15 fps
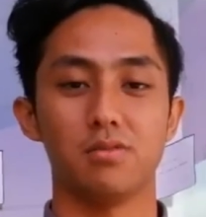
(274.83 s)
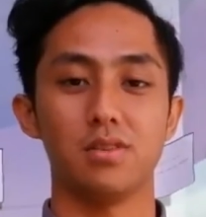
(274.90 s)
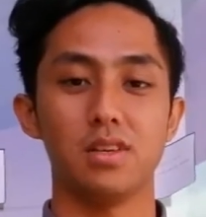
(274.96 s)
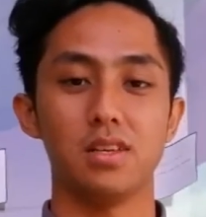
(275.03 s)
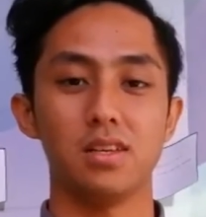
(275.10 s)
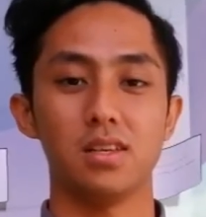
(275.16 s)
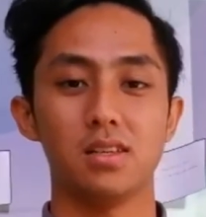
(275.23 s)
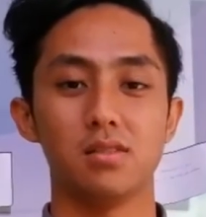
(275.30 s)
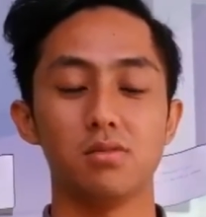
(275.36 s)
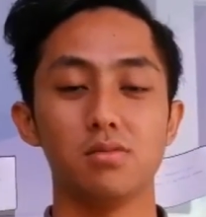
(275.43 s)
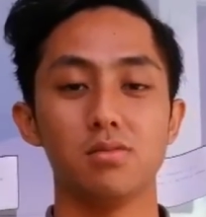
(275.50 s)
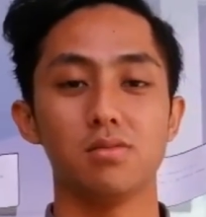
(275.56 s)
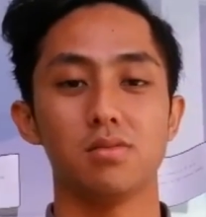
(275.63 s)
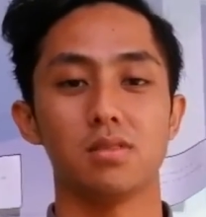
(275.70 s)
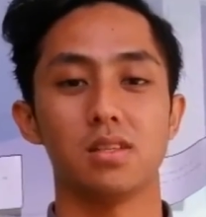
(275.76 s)
we
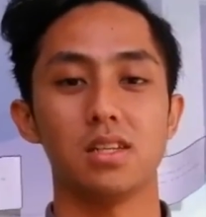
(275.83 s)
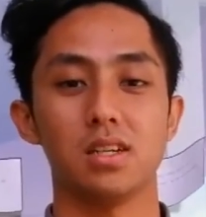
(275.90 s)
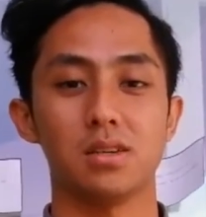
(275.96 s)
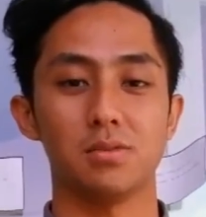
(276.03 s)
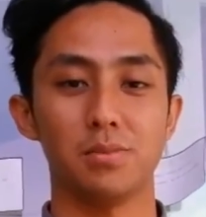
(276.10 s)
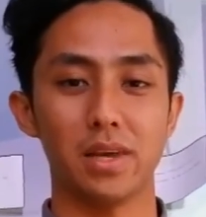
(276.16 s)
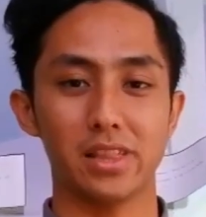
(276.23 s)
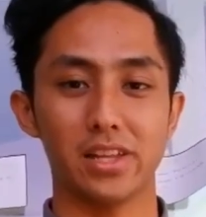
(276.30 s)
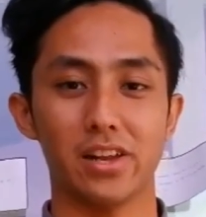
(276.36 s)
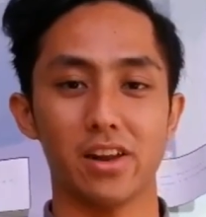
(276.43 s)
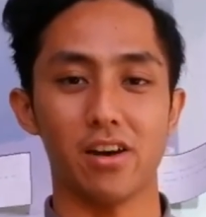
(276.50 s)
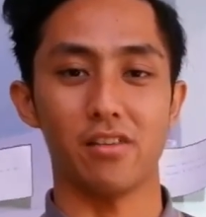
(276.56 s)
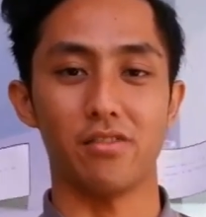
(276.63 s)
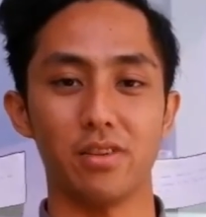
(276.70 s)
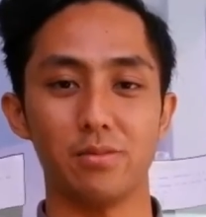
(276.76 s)
do the method
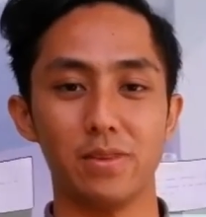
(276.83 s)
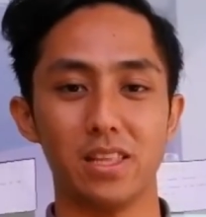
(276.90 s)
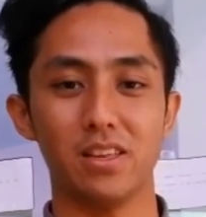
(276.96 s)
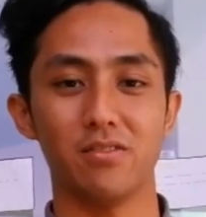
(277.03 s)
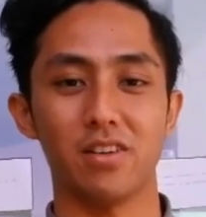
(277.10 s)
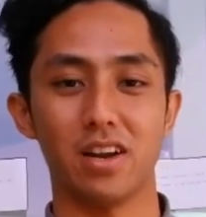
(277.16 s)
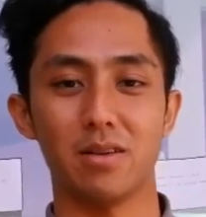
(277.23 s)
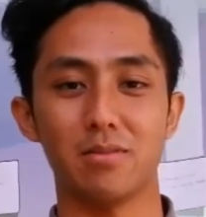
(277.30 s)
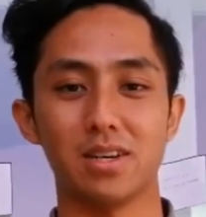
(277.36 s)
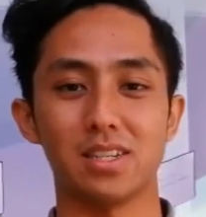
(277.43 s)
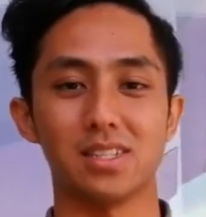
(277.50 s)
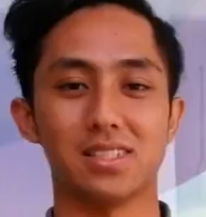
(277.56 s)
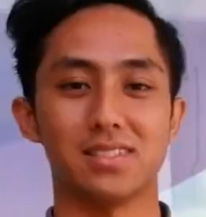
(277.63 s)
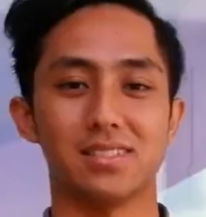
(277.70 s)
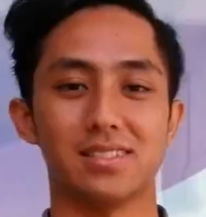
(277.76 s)
of repeating
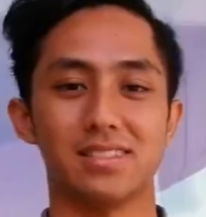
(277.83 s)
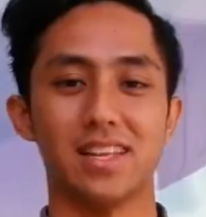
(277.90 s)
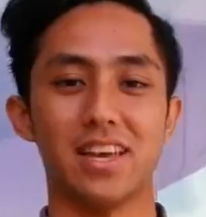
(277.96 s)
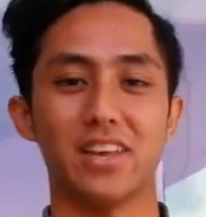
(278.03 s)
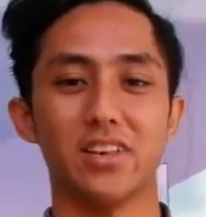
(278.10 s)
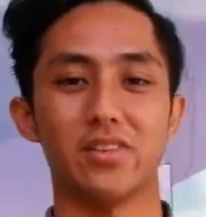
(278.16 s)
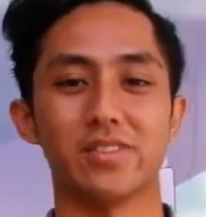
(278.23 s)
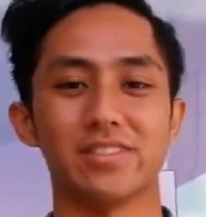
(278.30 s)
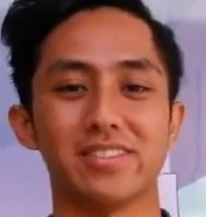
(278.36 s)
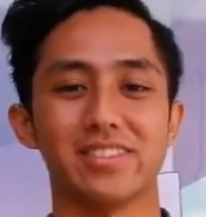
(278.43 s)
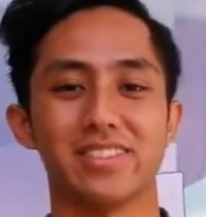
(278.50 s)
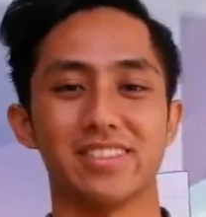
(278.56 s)
variable. Thank you.